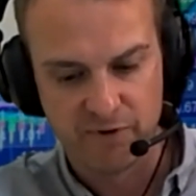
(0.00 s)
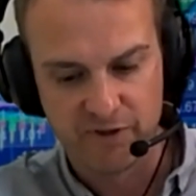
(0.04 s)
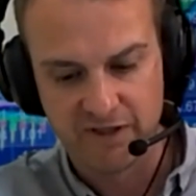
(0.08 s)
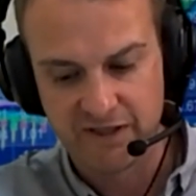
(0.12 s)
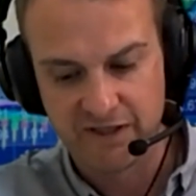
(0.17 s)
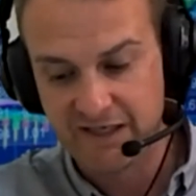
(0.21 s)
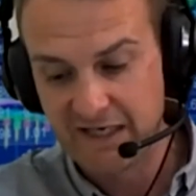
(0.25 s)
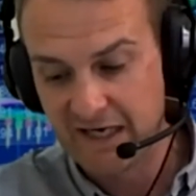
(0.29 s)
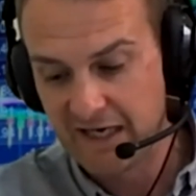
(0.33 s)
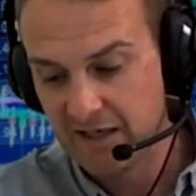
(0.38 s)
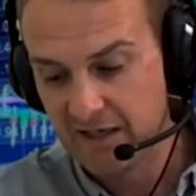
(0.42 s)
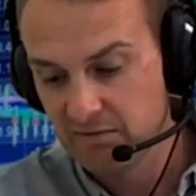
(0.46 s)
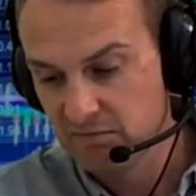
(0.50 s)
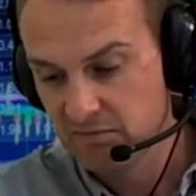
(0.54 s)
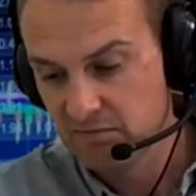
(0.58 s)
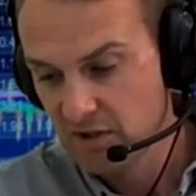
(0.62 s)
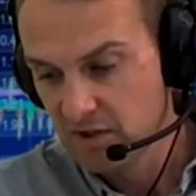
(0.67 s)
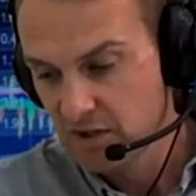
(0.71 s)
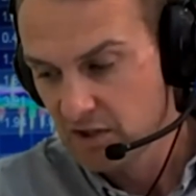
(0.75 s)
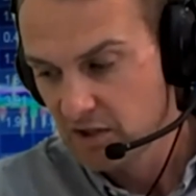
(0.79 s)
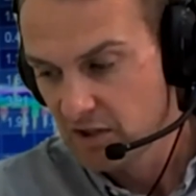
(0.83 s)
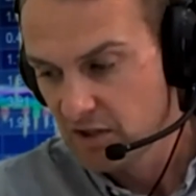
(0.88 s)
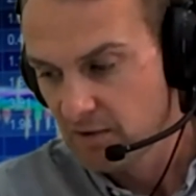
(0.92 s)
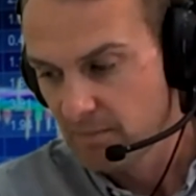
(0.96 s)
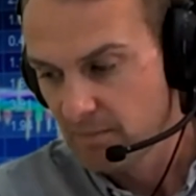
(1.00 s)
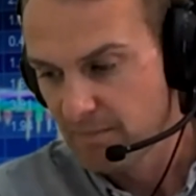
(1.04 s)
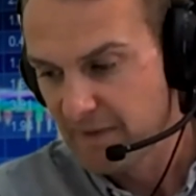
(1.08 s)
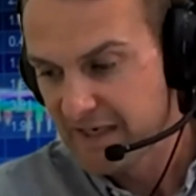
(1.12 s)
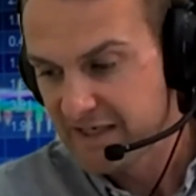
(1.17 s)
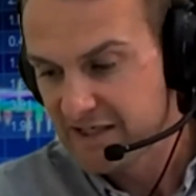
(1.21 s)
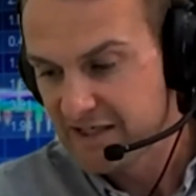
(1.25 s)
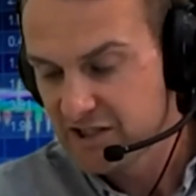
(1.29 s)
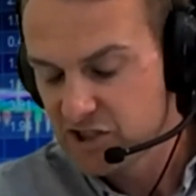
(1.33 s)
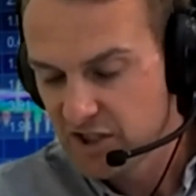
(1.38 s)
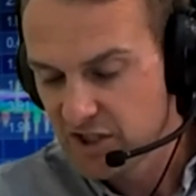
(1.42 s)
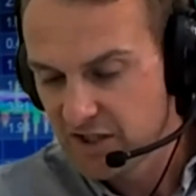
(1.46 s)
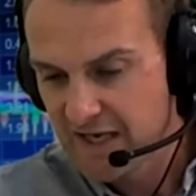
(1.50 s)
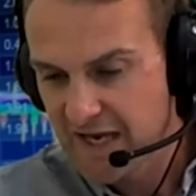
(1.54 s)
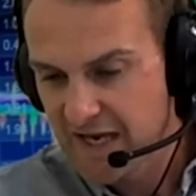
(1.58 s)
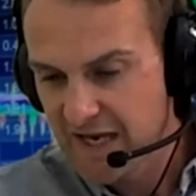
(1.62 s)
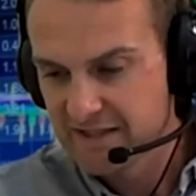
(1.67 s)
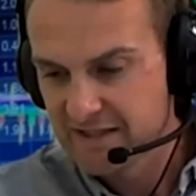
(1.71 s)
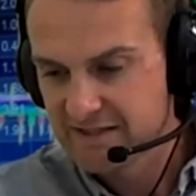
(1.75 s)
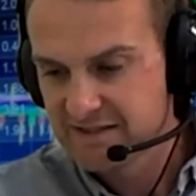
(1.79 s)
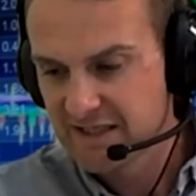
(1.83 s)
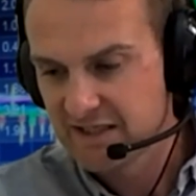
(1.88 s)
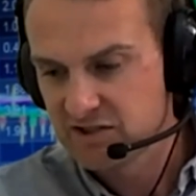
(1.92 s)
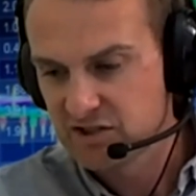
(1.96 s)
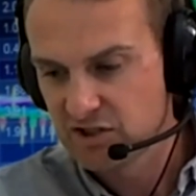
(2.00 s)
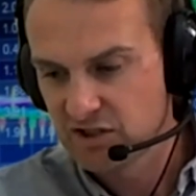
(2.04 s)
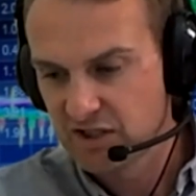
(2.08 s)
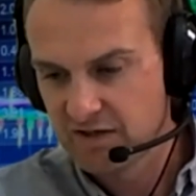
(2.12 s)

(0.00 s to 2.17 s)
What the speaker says: But again, managing the assets